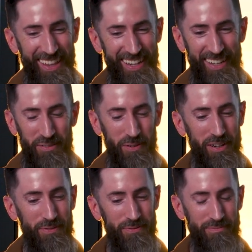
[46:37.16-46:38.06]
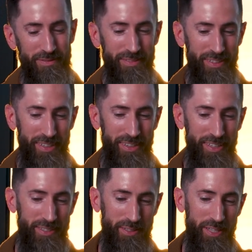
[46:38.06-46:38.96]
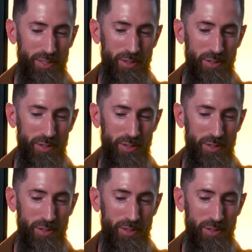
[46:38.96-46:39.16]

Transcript: And then one of this